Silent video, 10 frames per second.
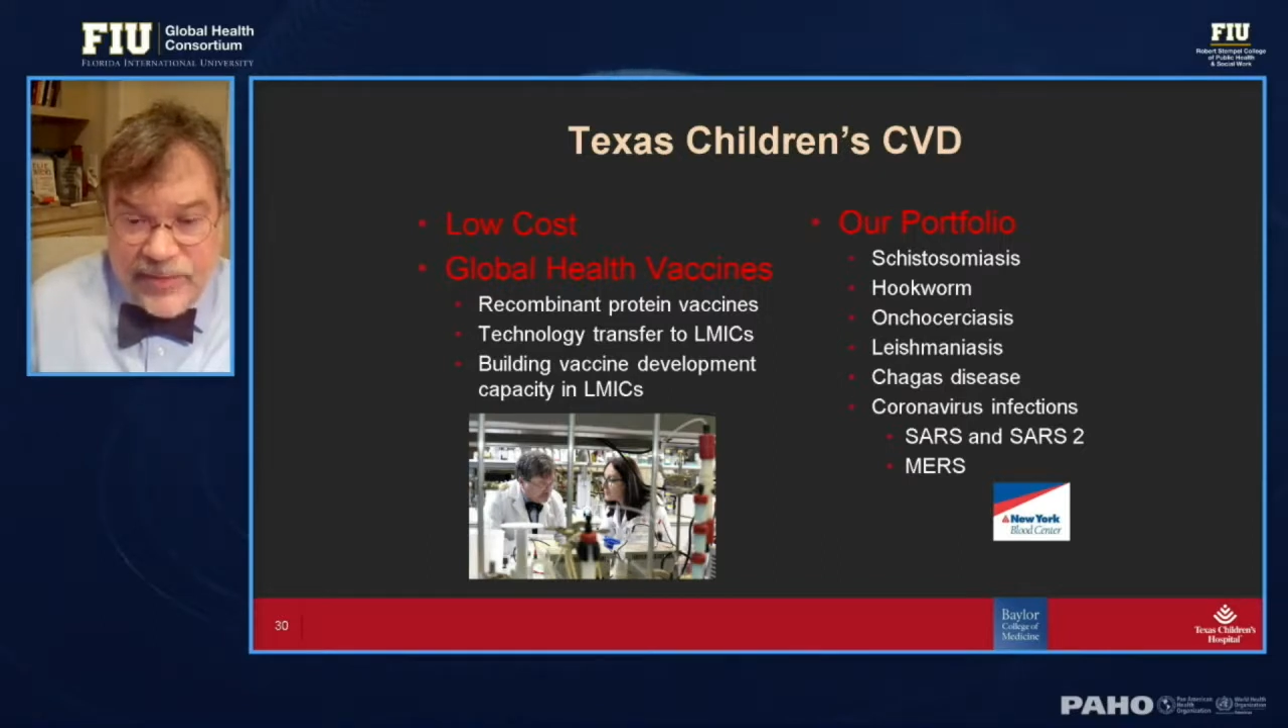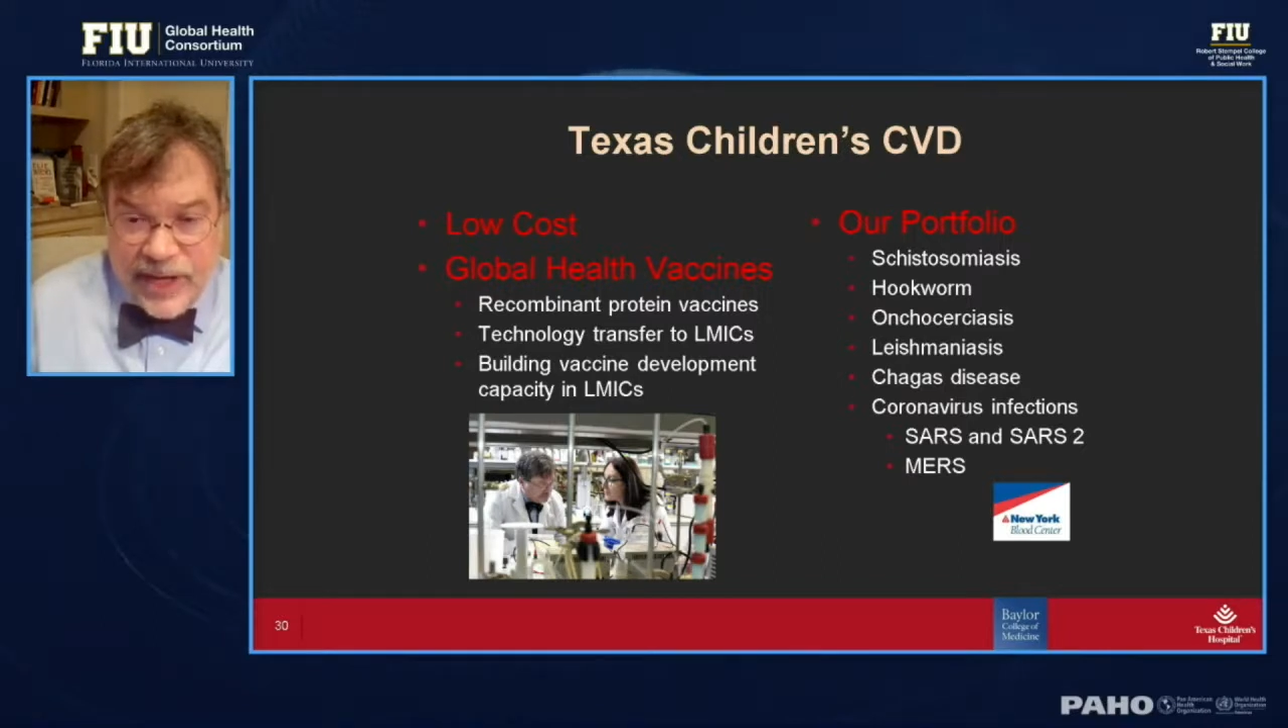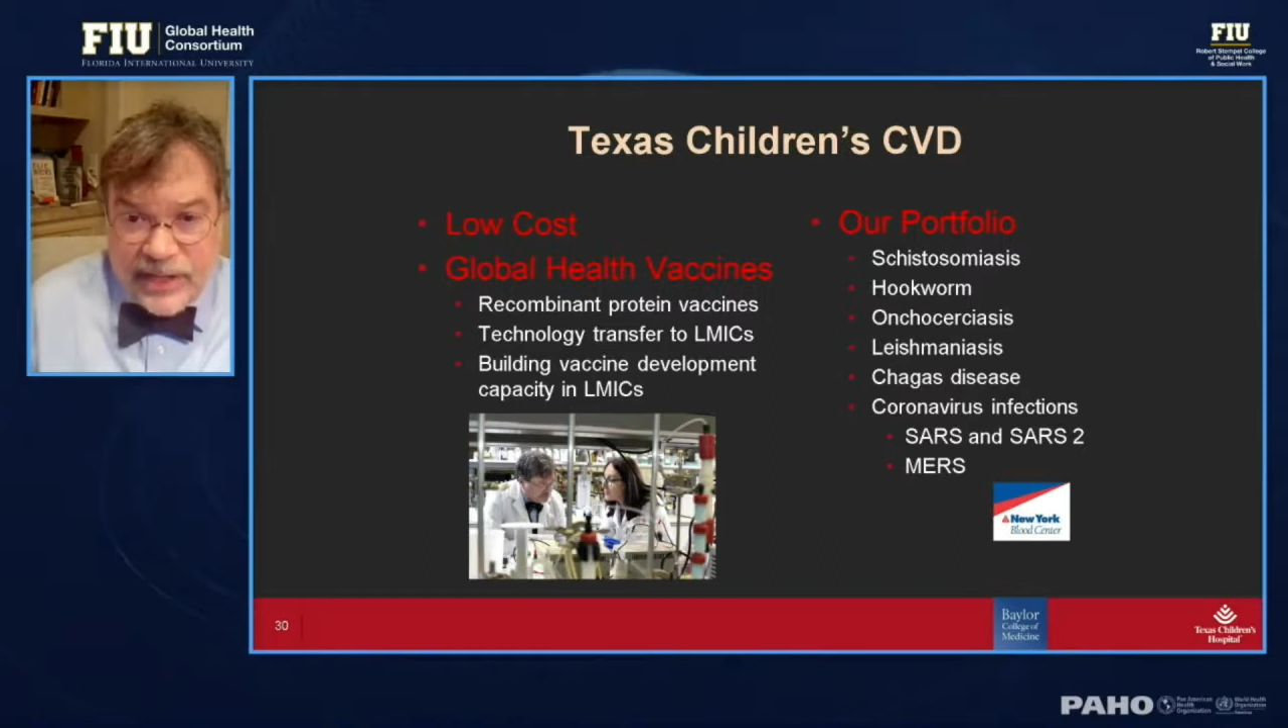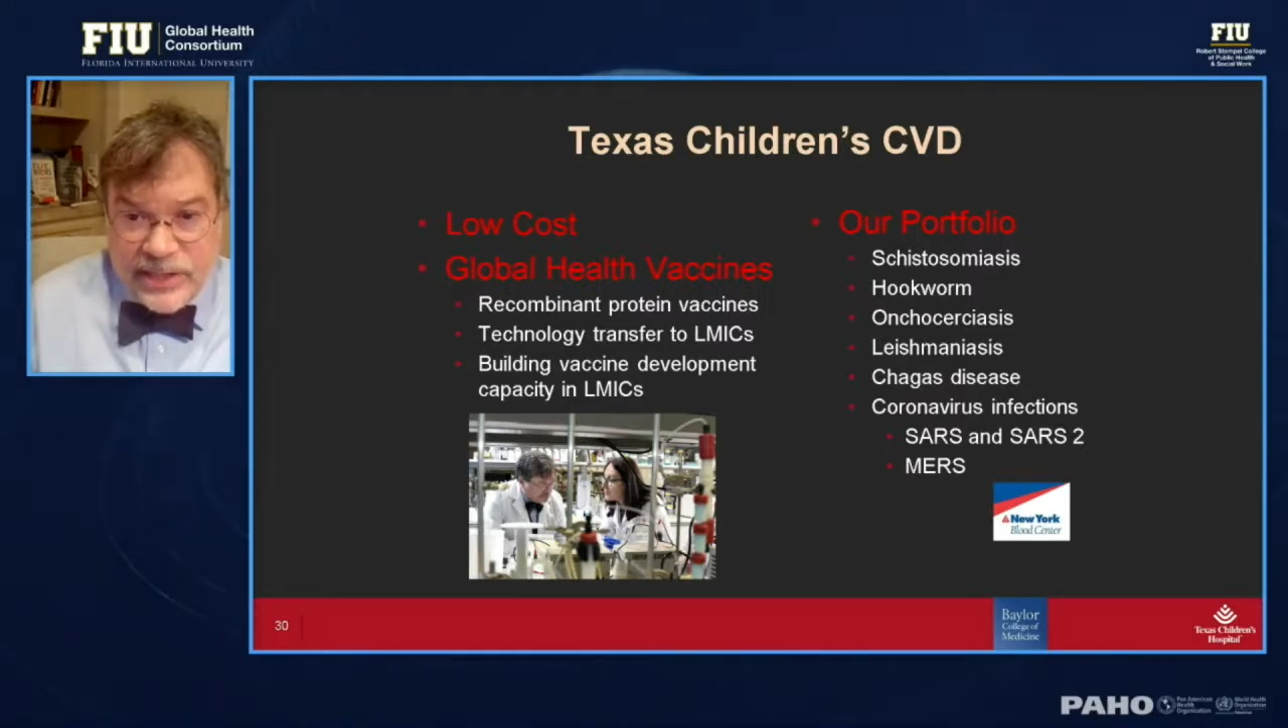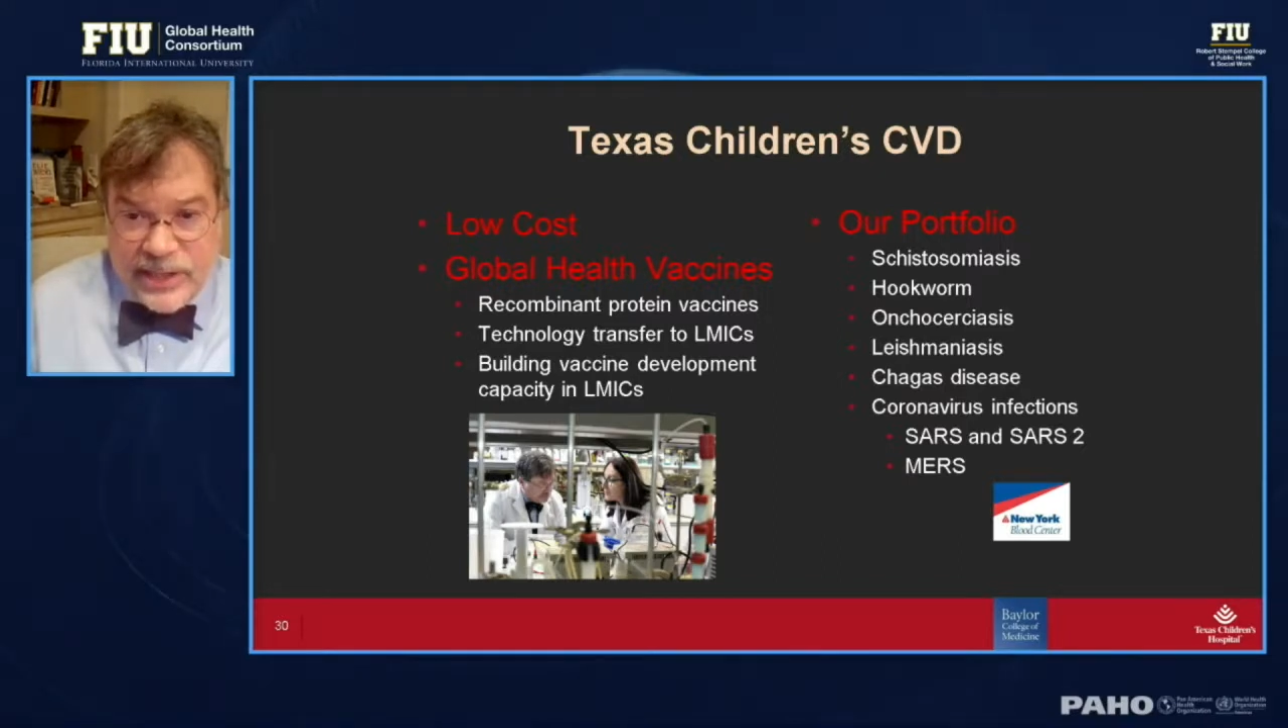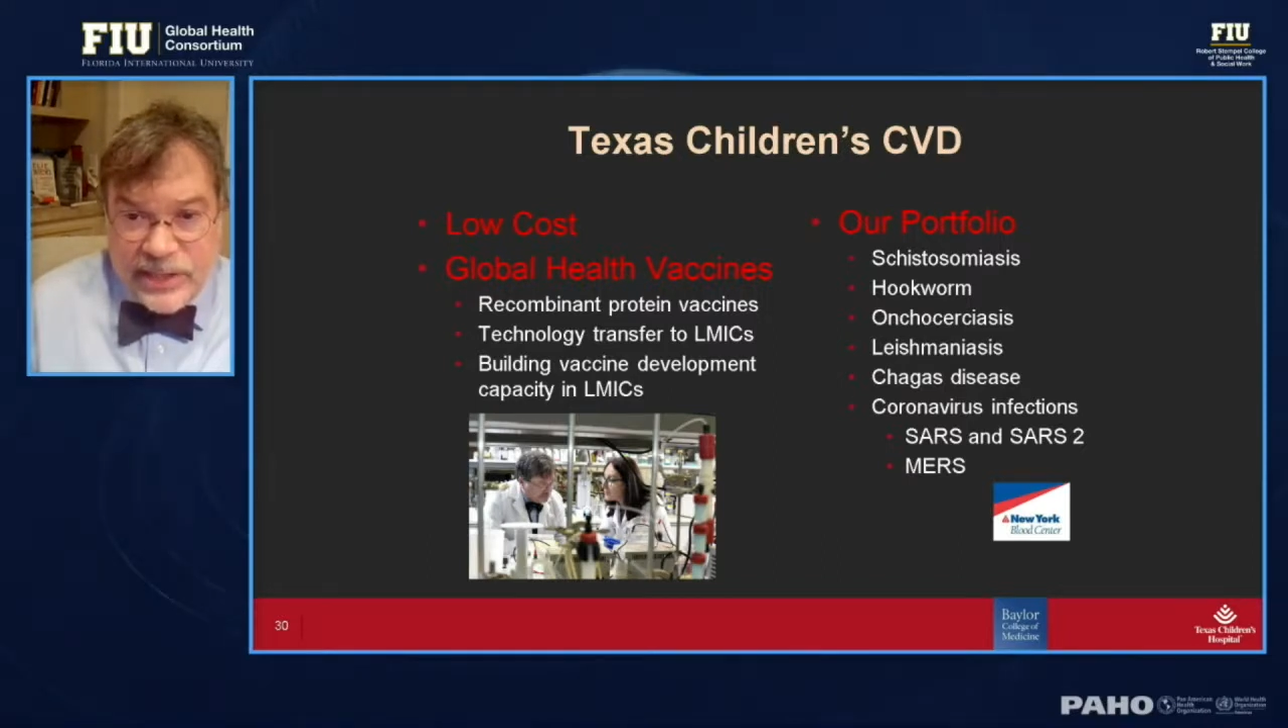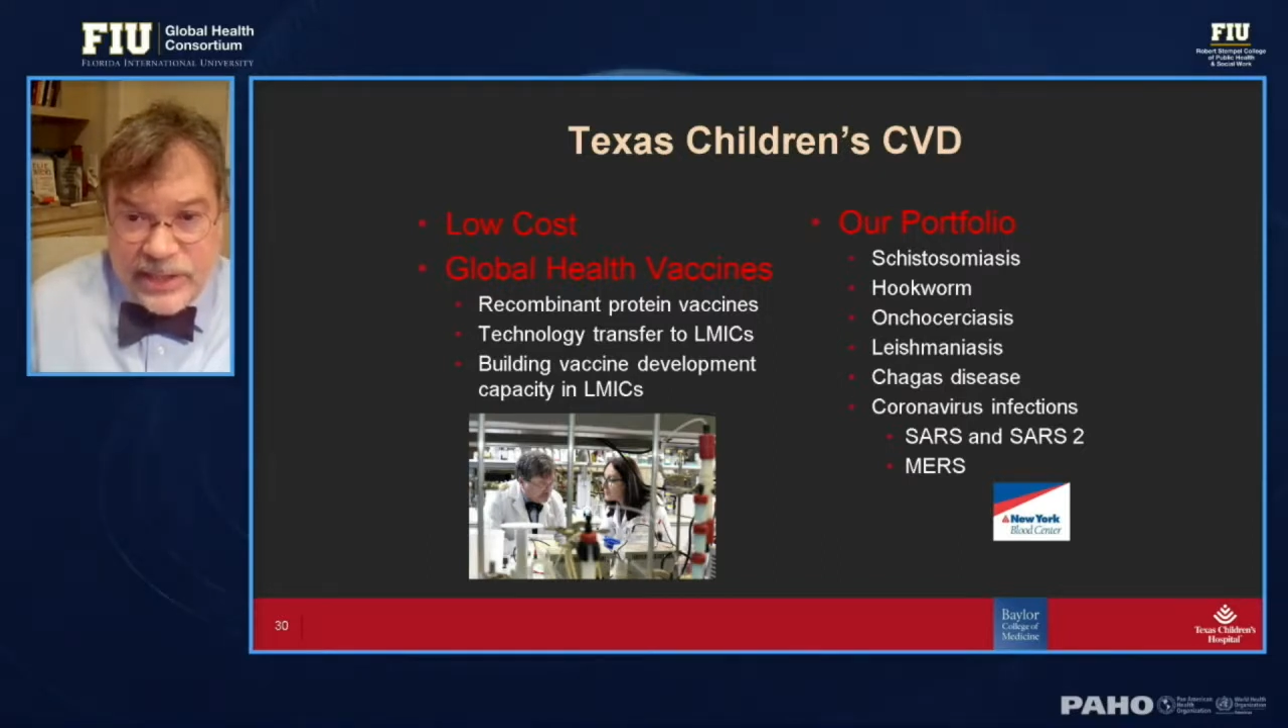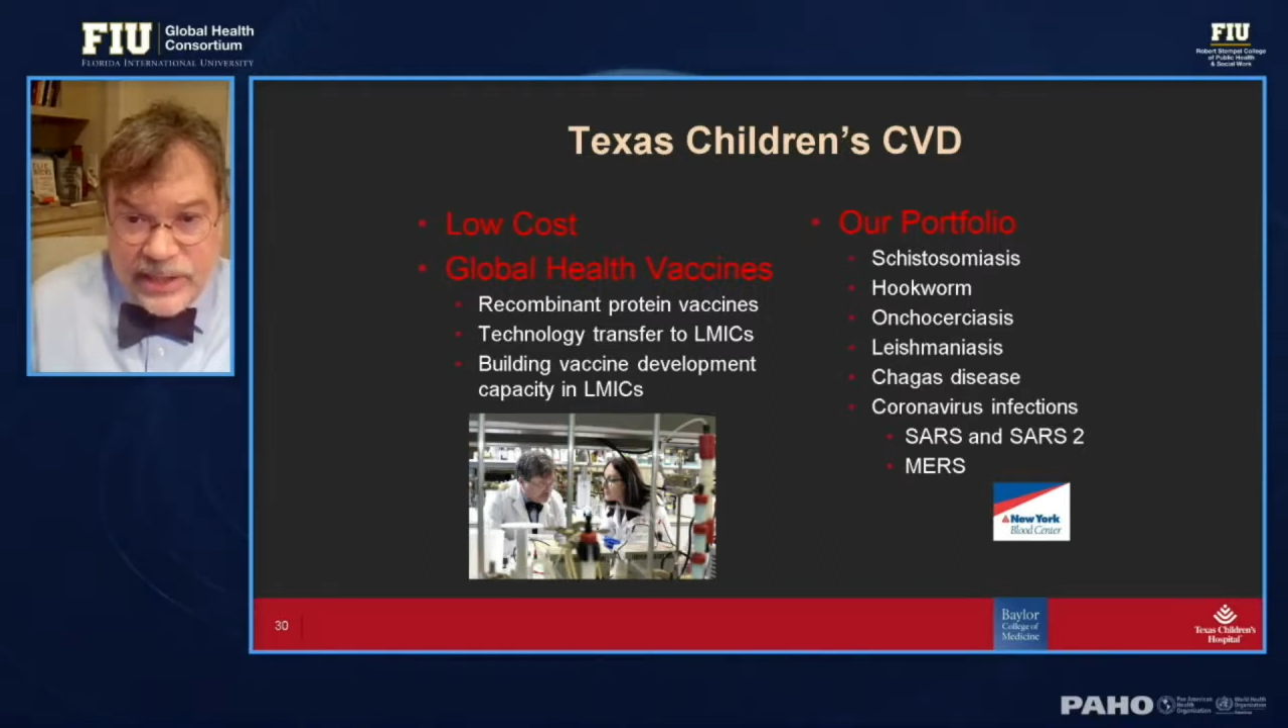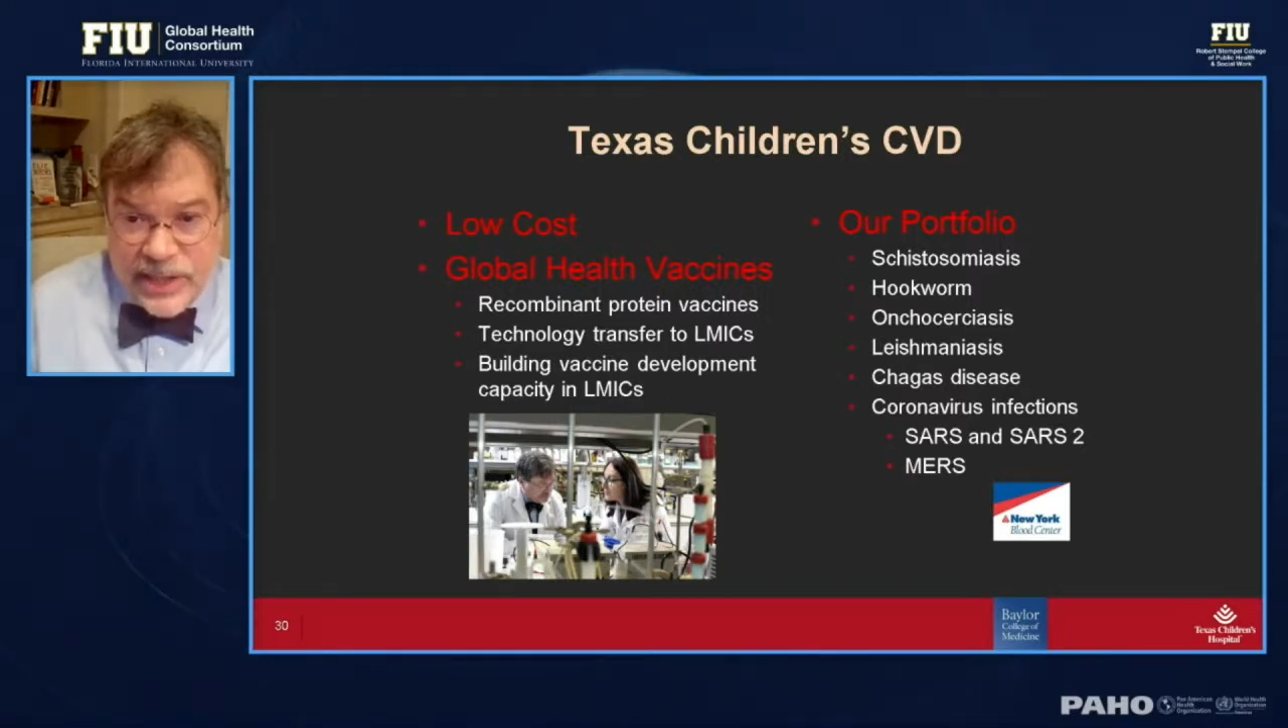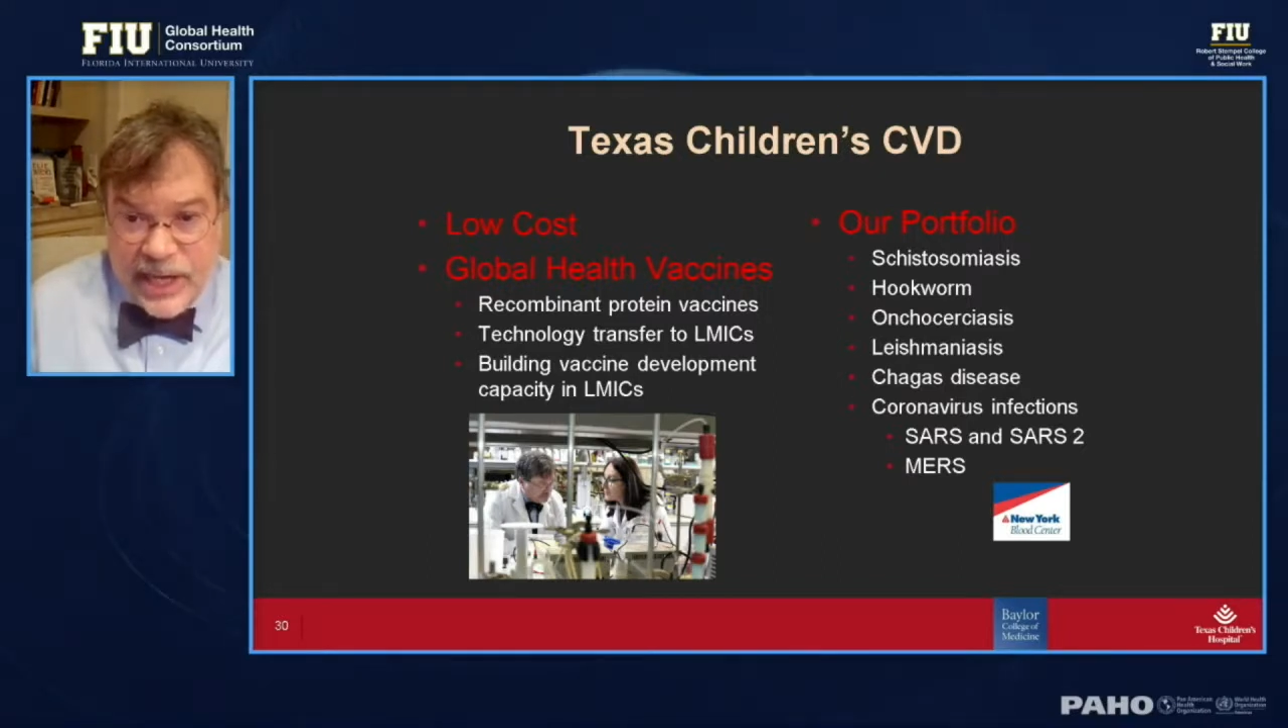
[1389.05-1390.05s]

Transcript: vaccines.